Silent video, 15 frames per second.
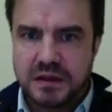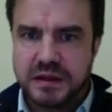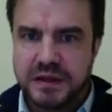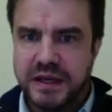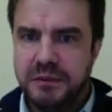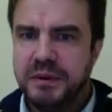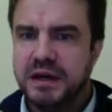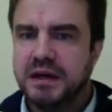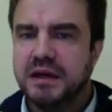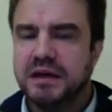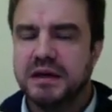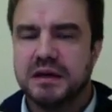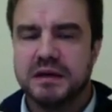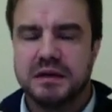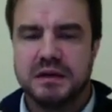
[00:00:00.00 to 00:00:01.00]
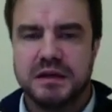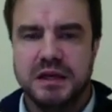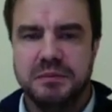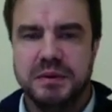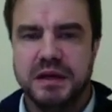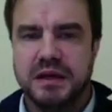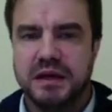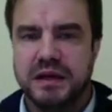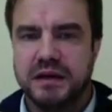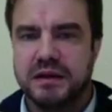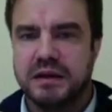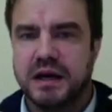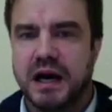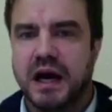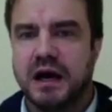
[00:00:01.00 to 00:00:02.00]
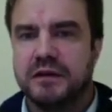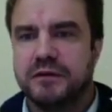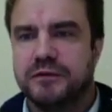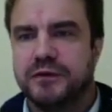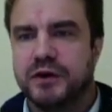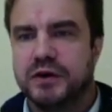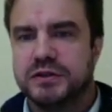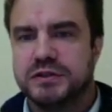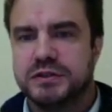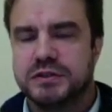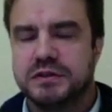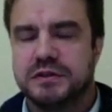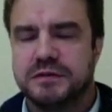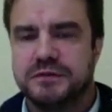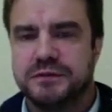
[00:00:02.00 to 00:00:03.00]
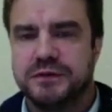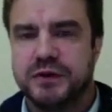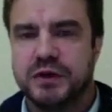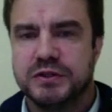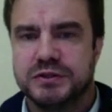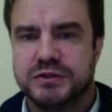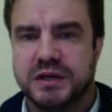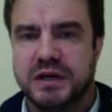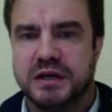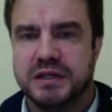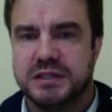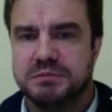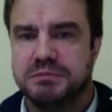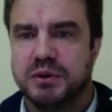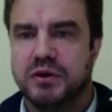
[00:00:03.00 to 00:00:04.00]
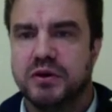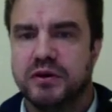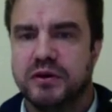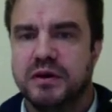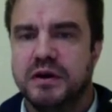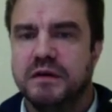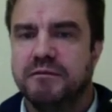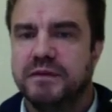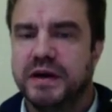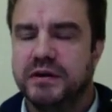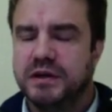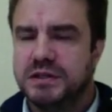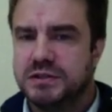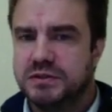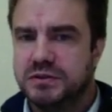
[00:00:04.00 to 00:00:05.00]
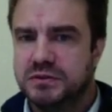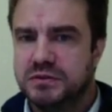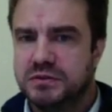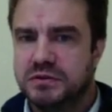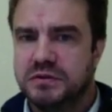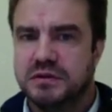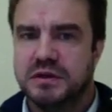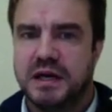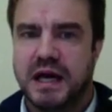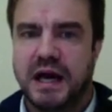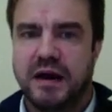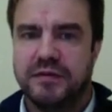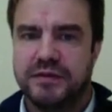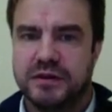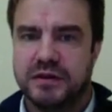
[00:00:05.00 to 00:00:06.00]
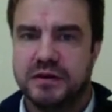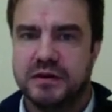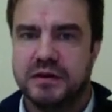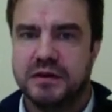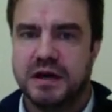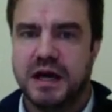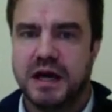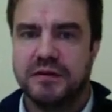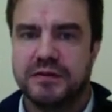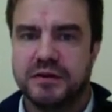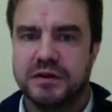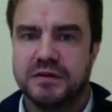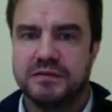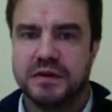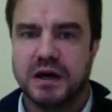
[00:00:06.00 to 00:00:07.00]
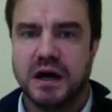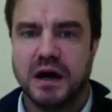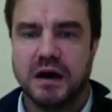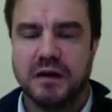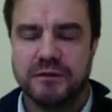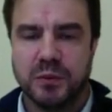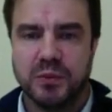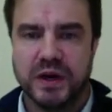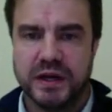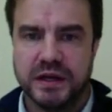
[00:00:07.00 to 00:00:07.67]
typically the first child is born very soon after the